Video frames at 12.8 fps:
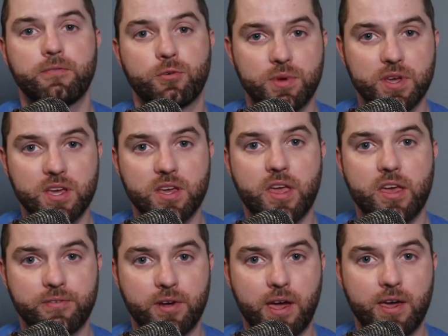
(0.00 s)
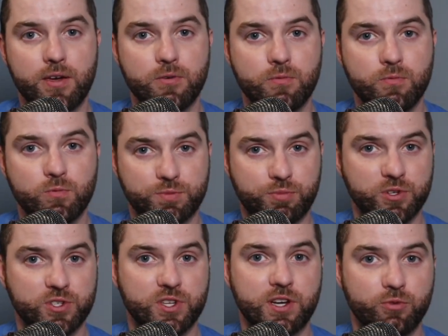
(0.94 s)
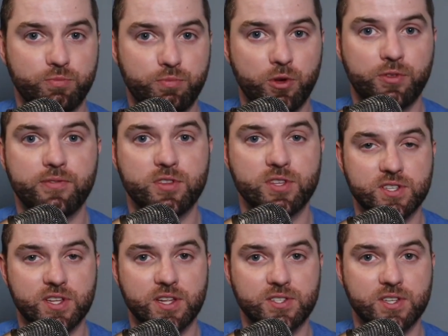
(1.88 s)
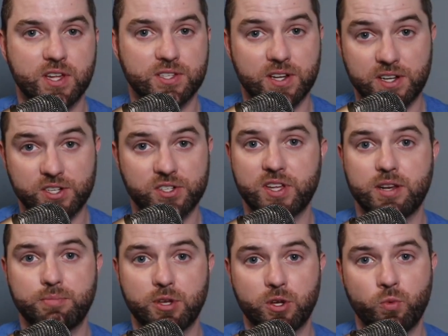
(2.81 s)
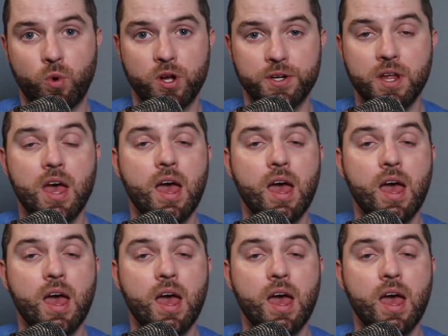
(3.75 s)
For me, if I was presented with both of headsets and I just had to pick one,